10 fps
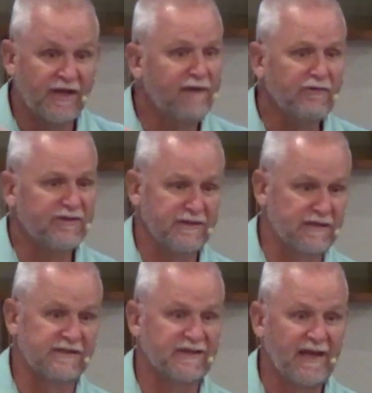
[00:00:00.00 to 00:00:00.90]
everything
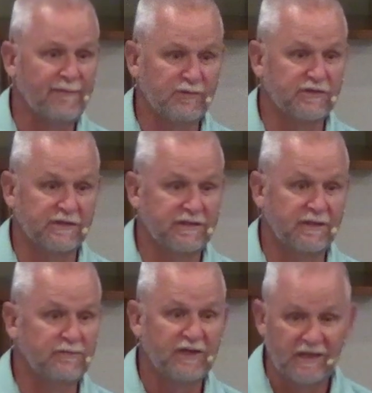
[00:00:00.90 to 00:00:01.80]
that is happening to
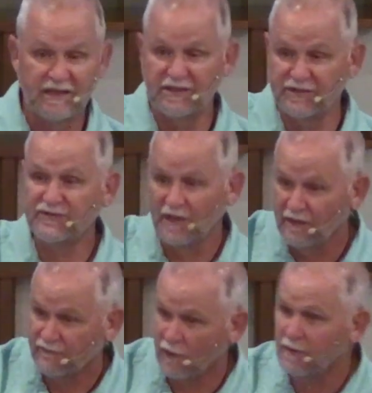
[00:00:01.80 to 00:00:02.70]
him is
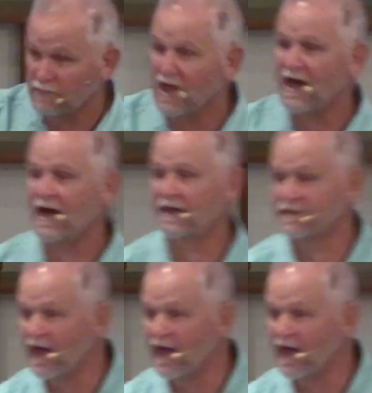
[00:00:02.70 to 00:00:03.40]
from God.